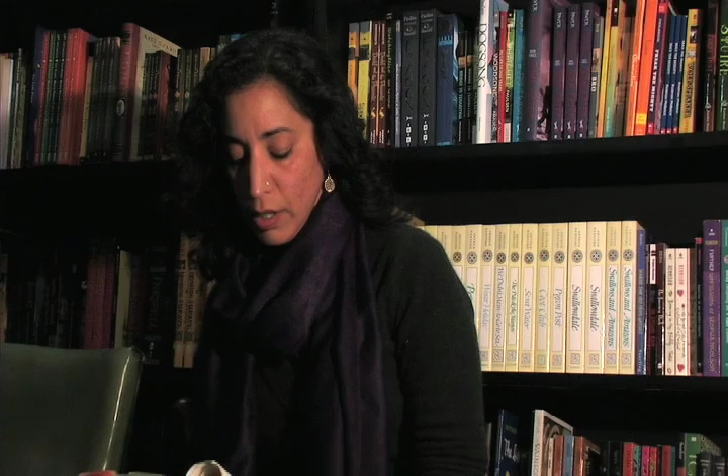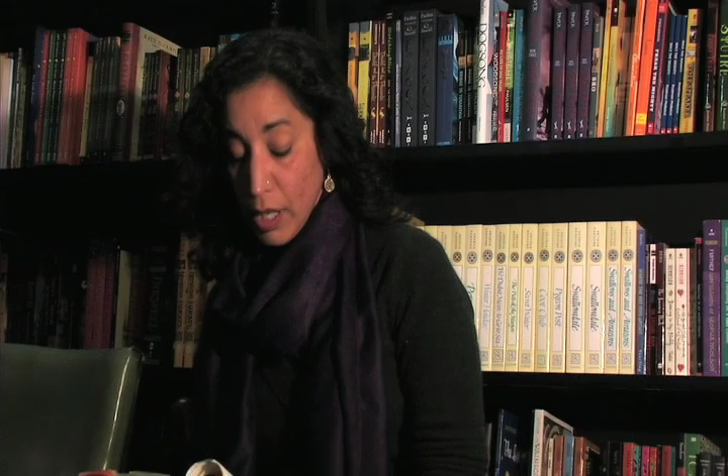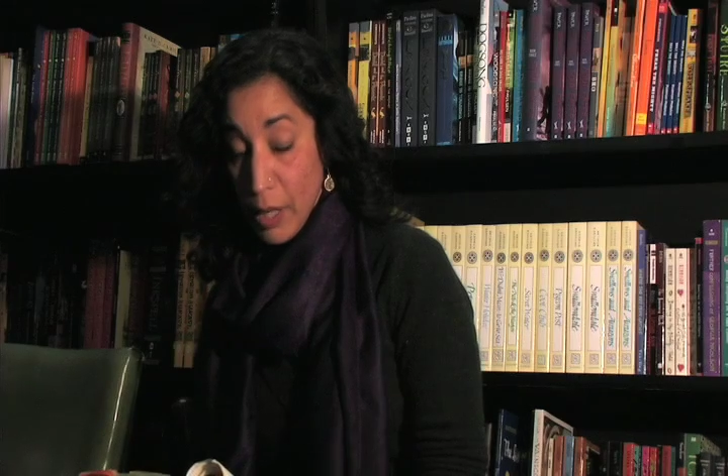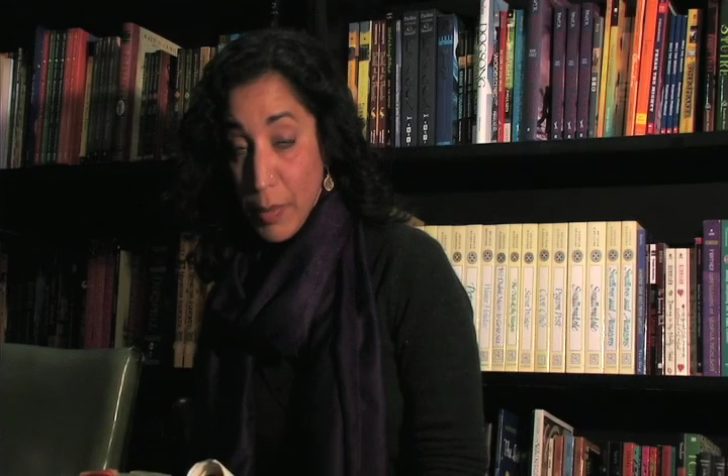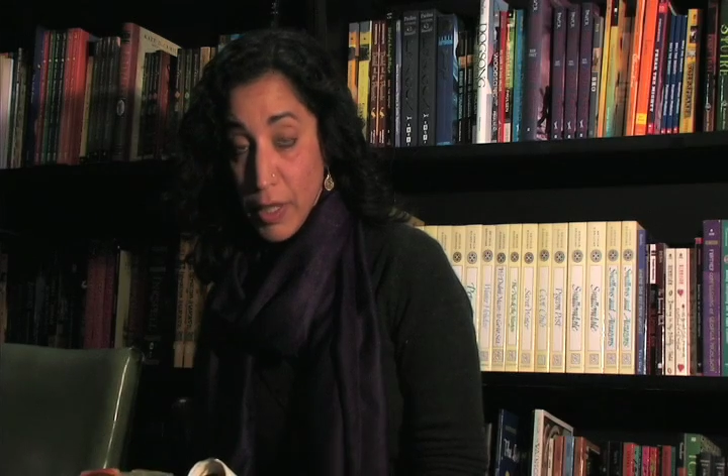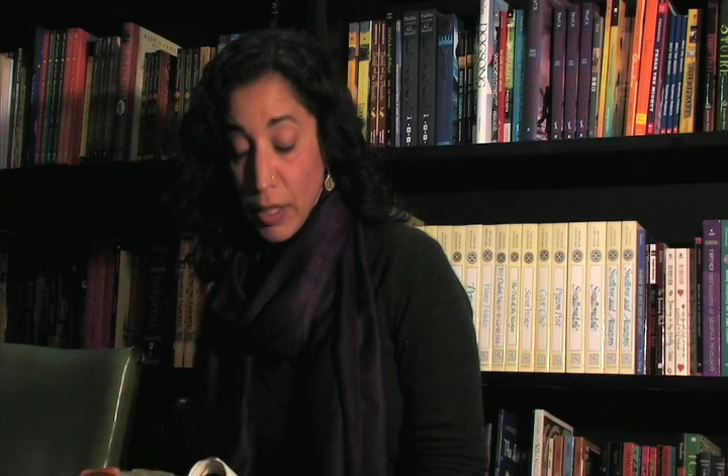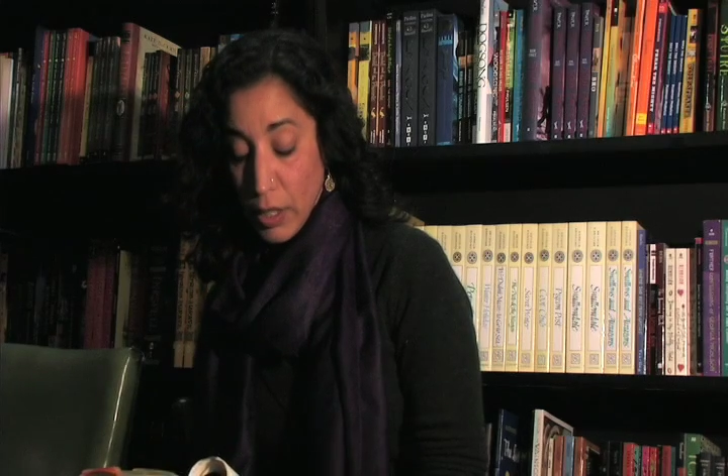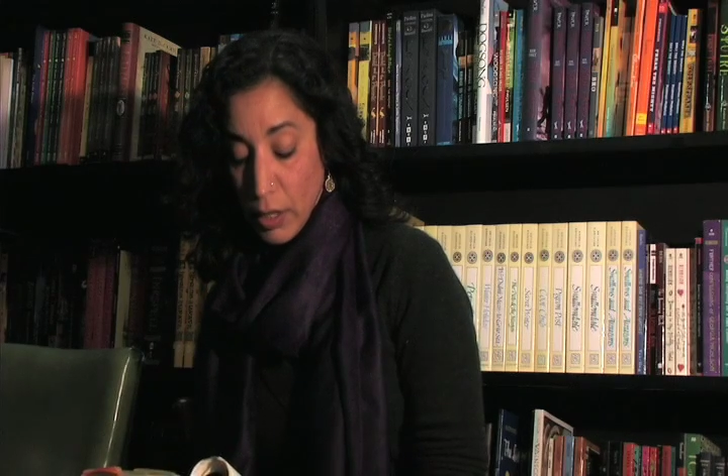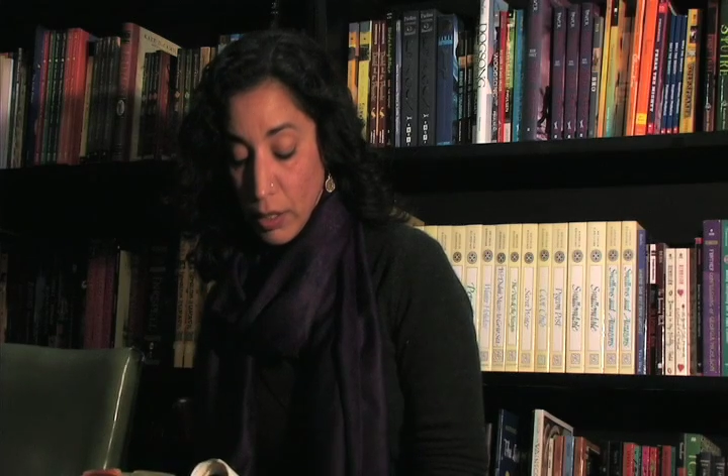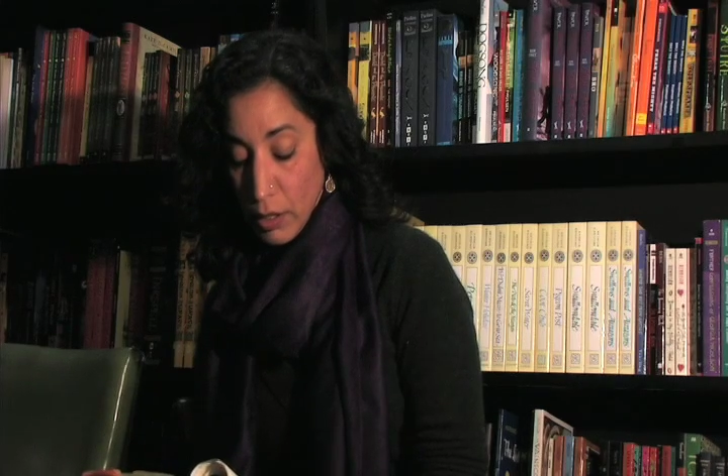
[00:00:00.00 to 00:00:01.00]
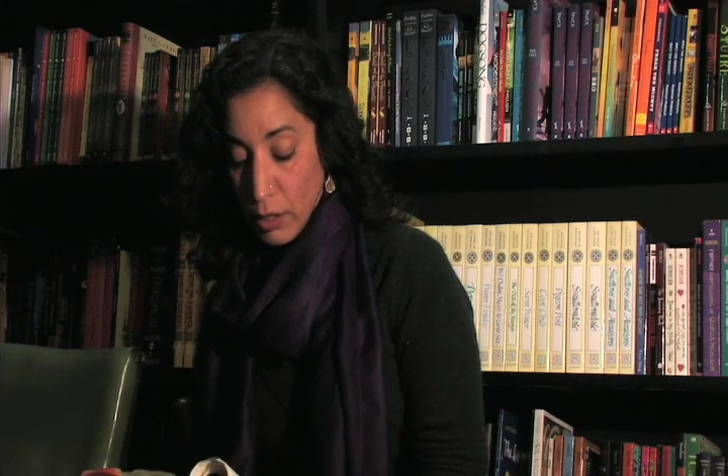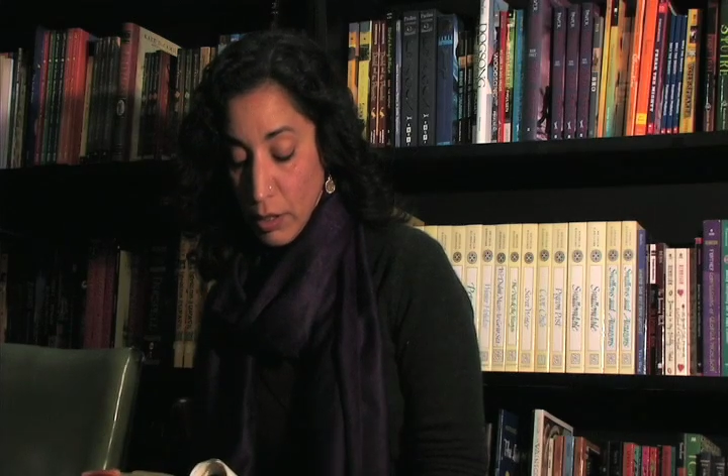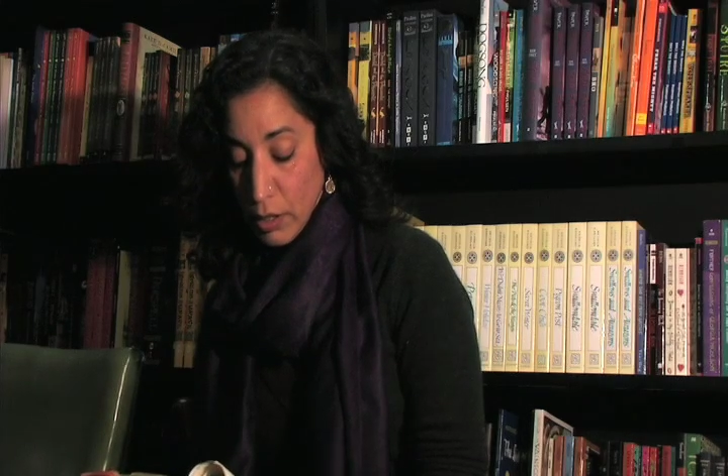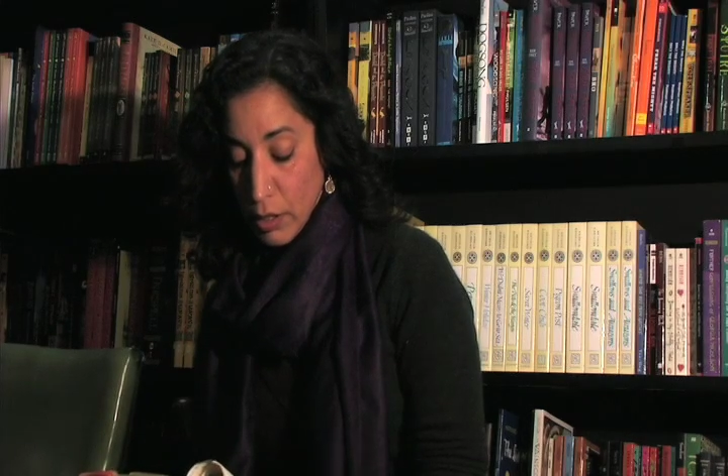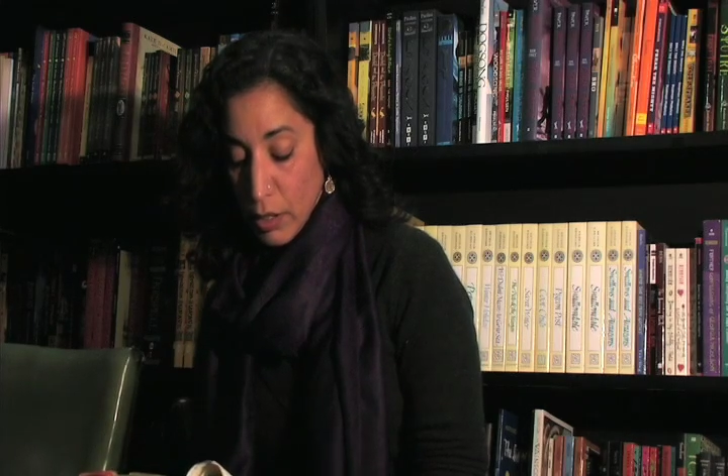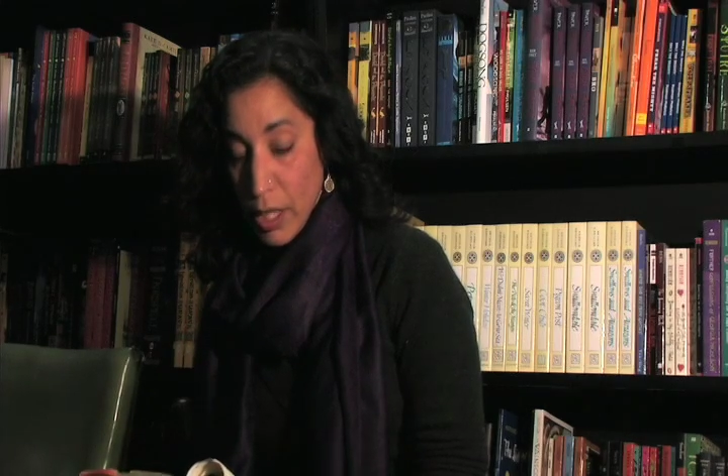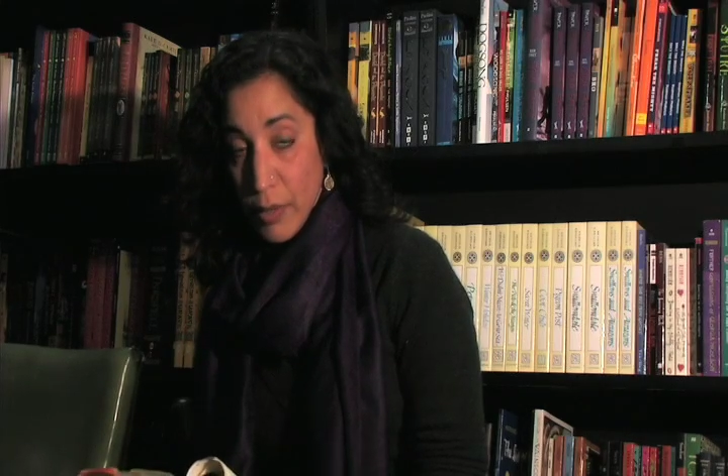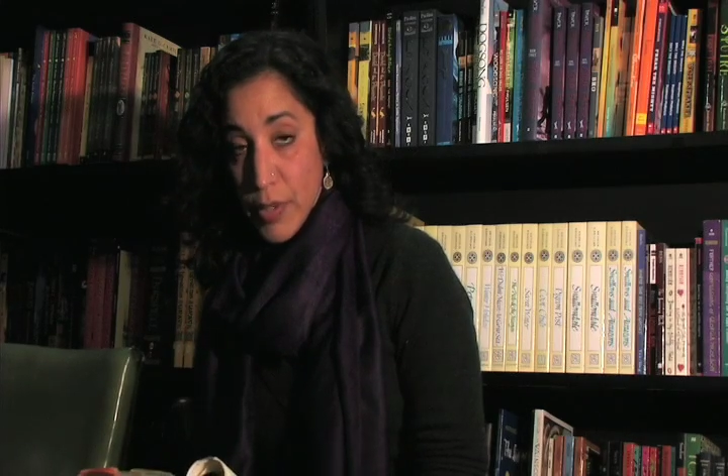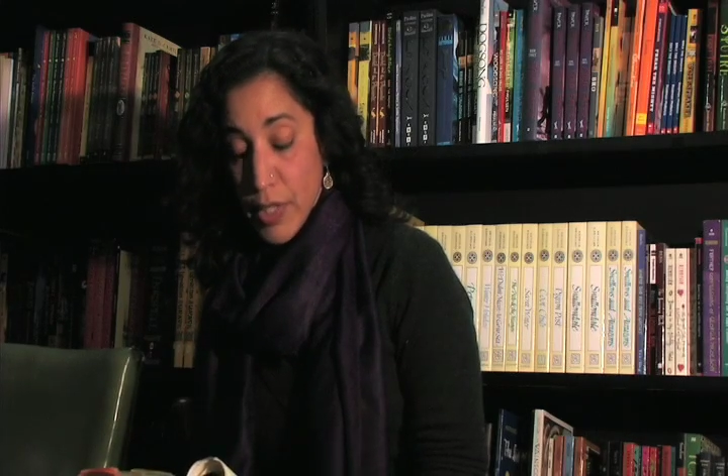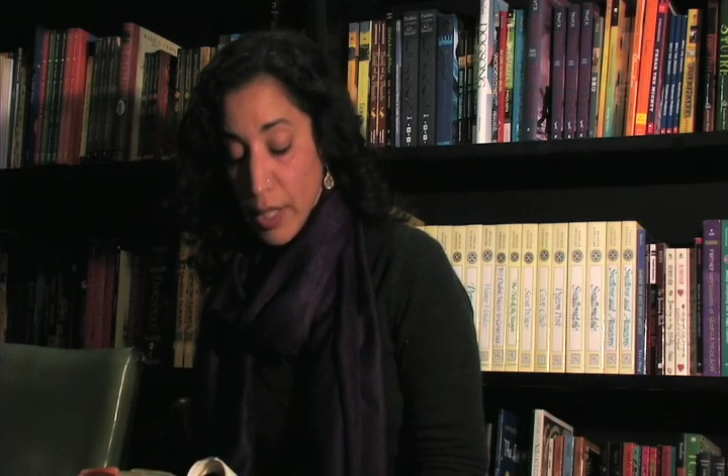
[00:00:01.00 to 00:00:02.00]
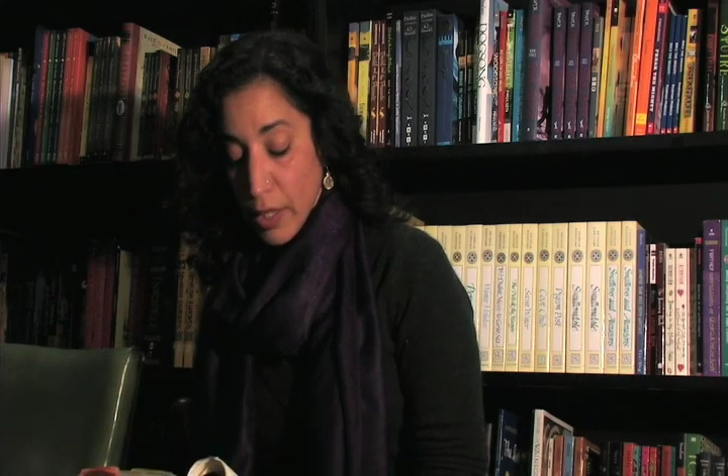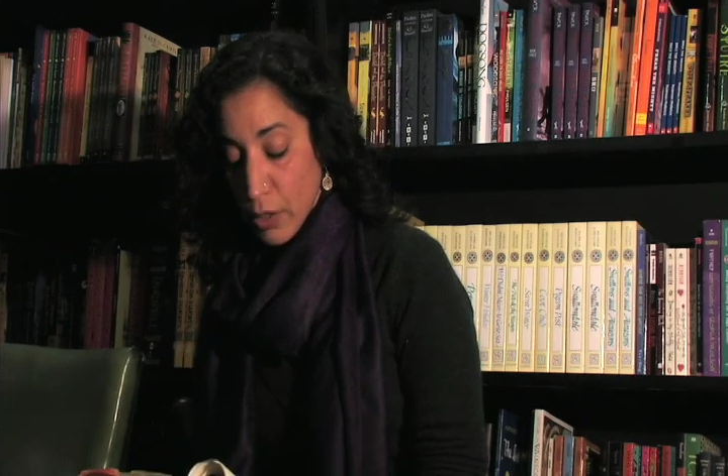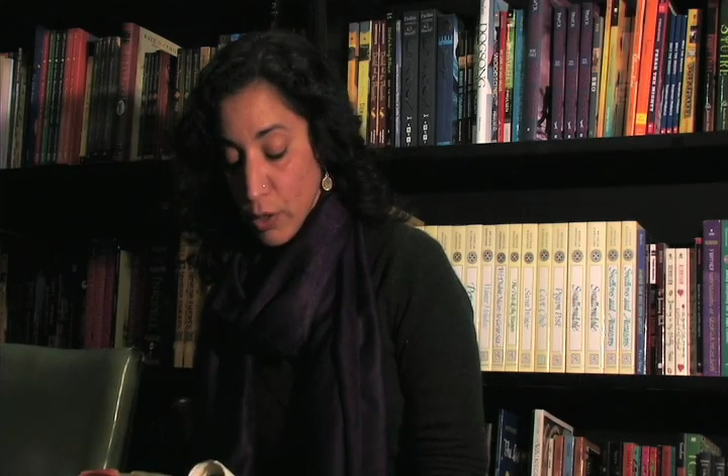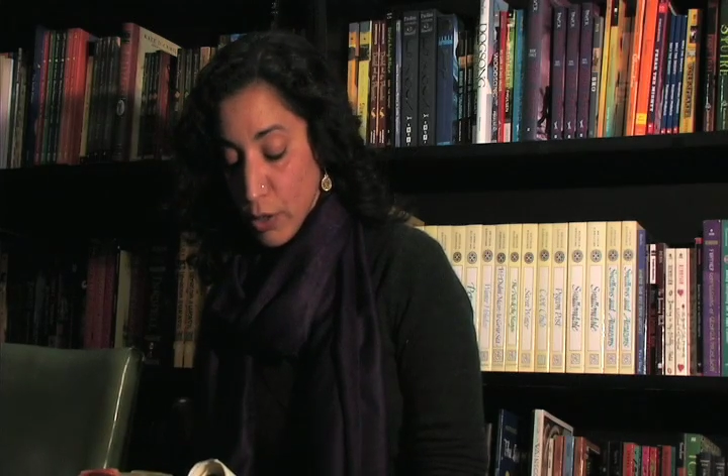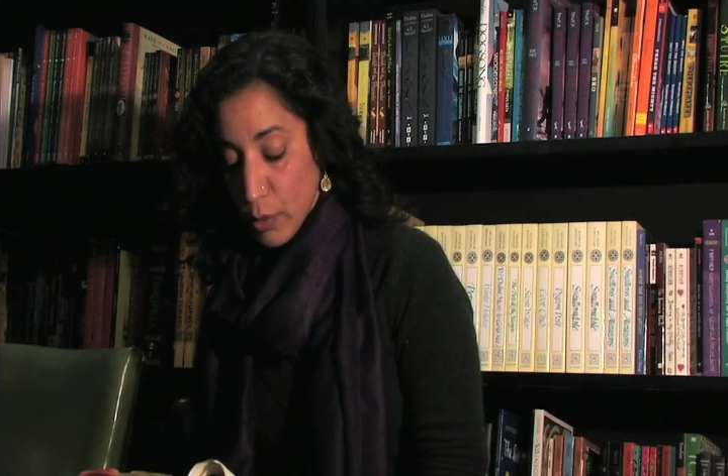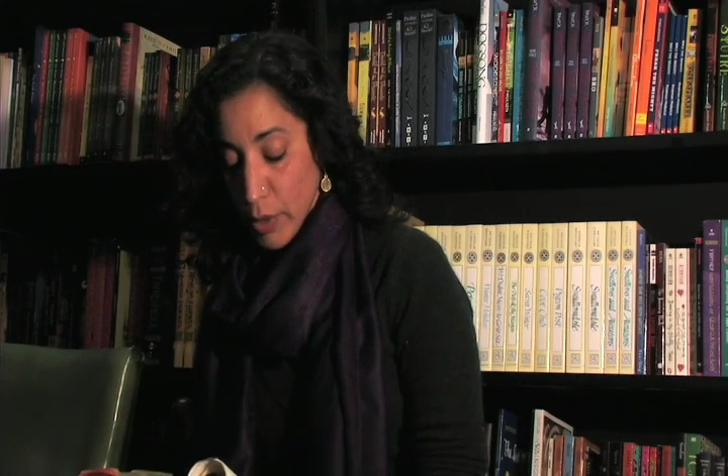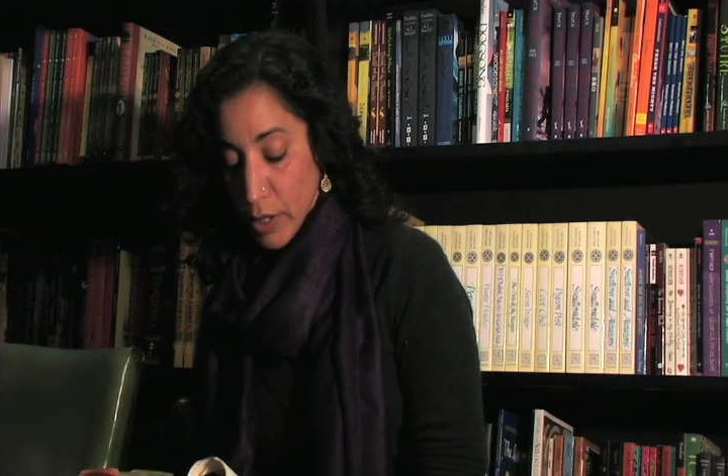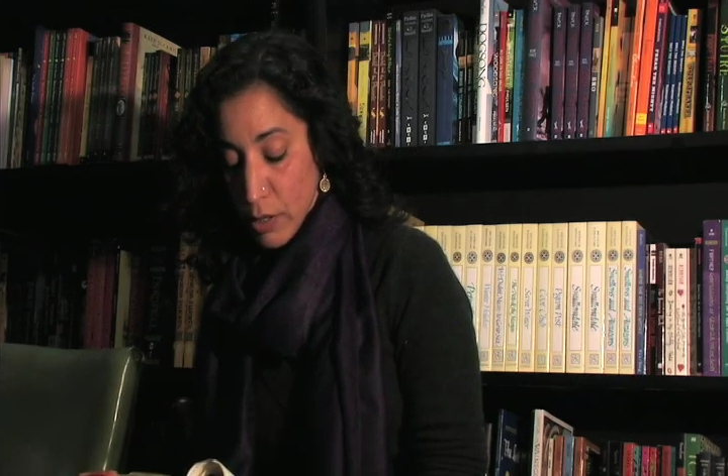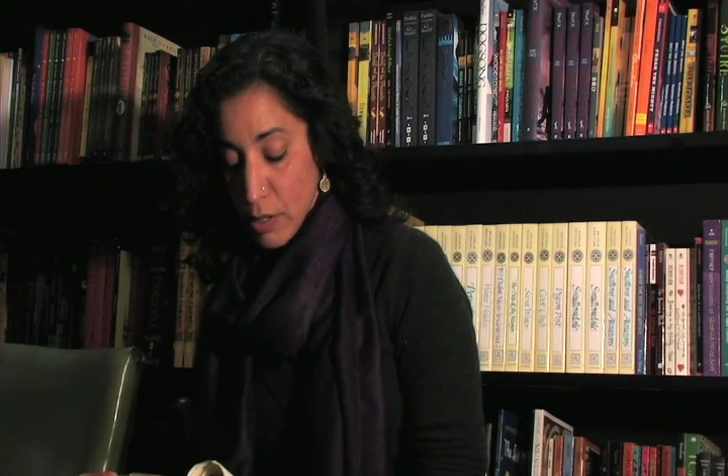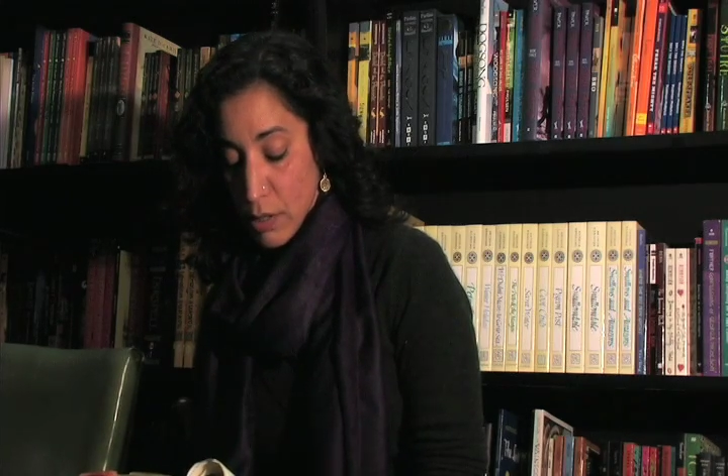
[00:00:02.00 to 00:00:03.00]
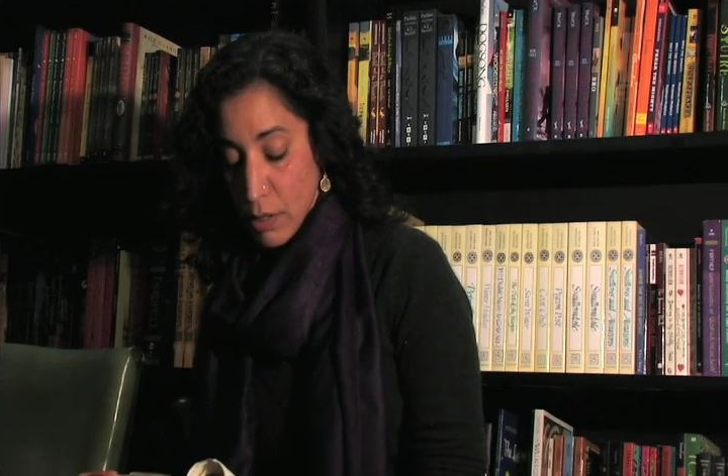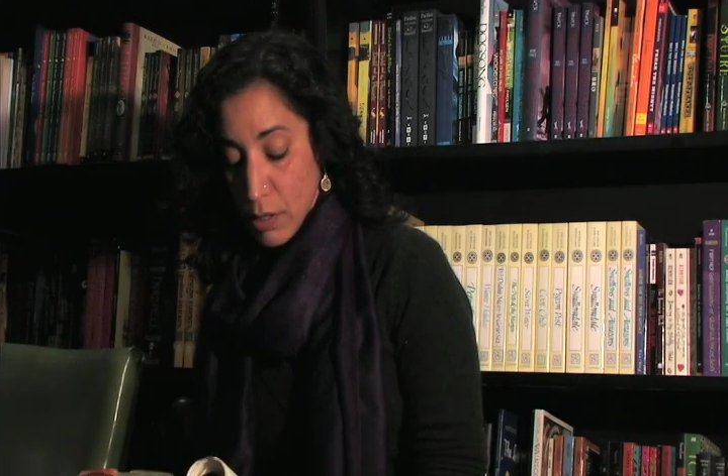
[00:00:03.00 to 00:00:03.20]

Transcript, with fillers: I'm thinking, I was that girl once